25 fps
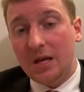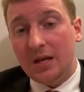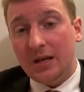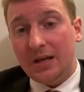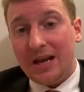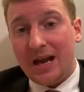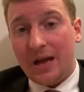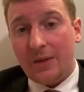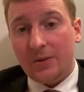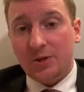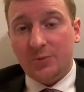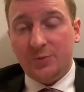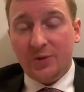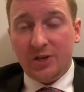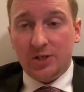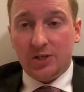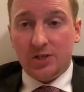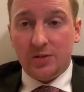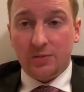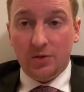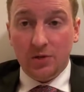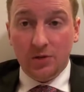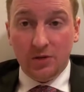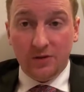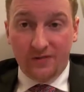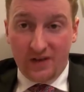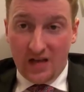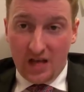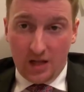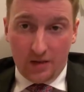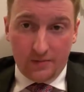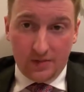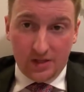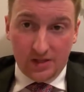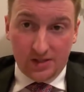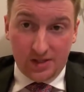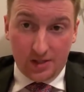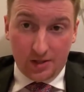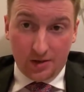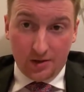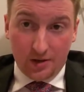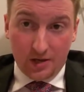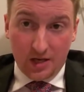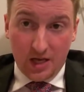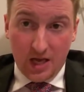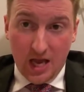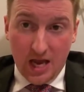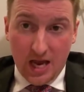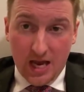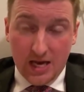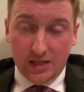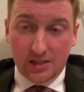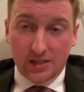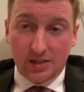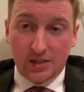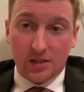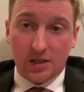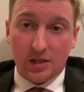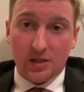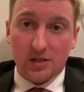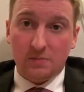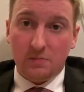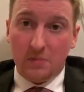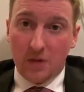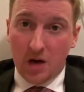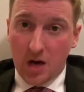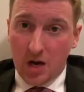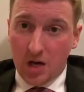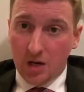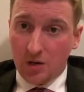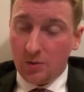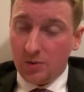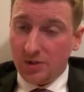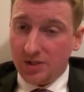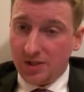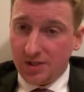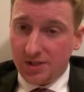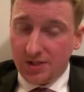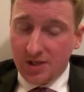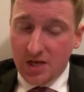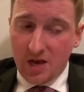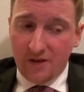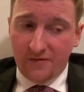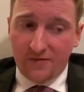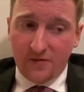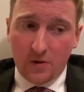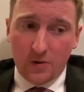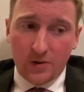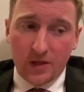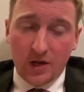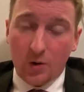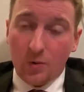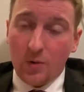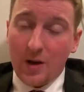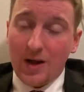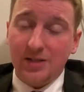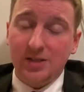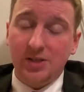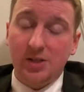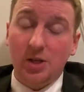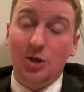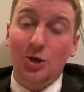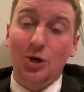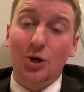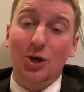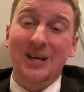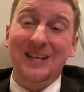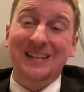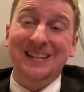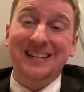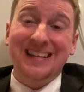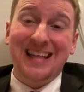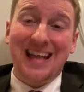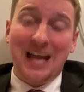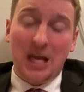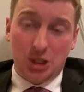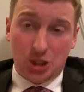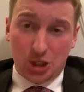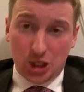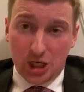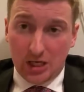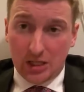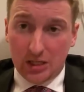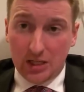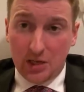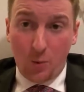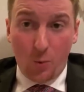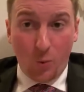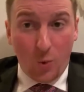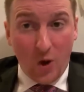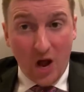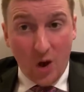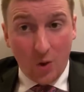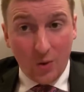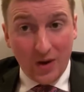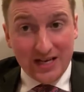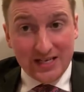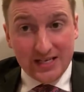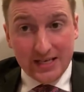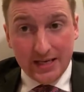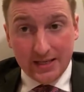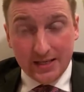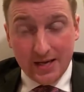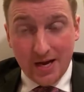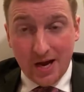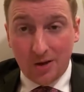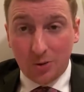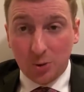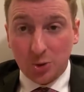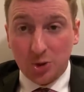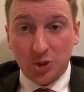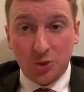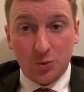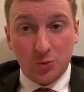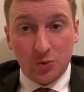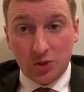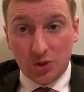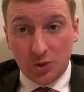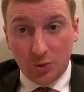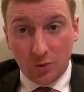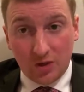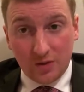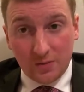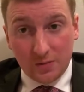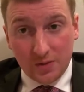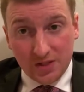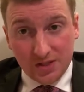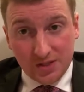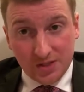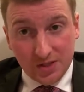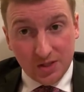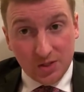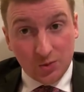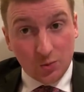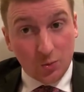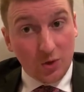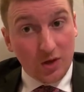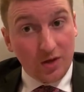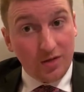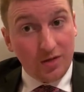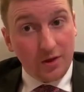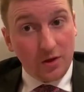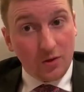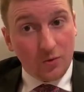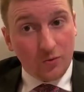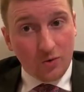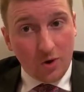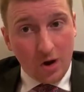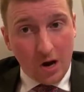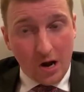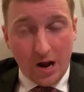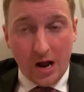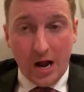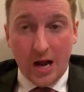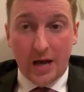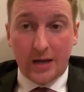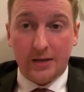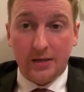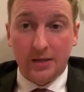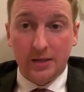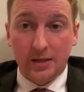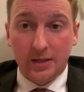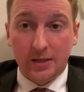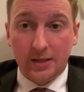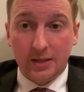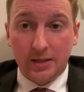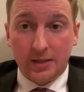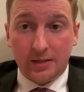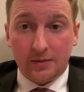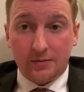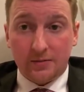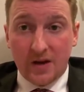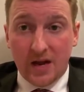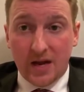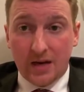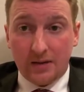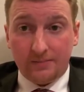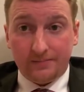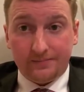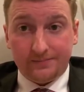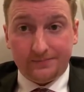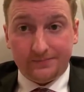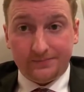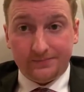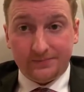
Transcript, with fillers: now, there's been some new developments in her case, because Meng, who was the CFO, they arrested her alleging that Huawei Technologies was doing business with Iran, right?